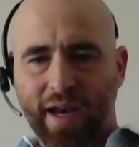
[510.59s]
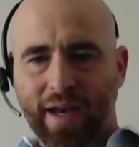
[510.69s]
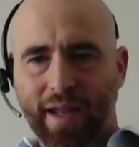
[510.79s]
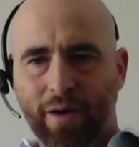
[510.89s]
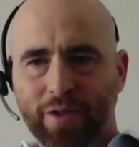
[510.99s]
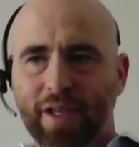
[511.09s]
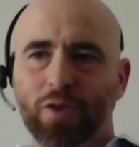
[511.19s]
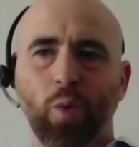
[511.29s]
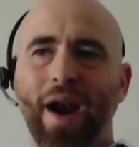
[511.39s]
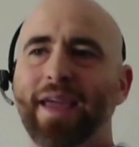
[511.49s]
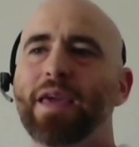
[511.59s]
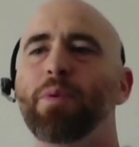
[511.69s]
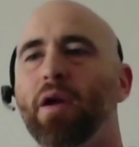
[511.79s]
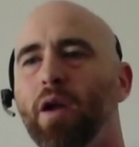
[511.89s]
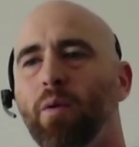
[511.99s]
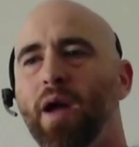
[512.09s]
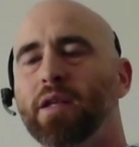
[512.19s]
And it's what I keep hearing, right?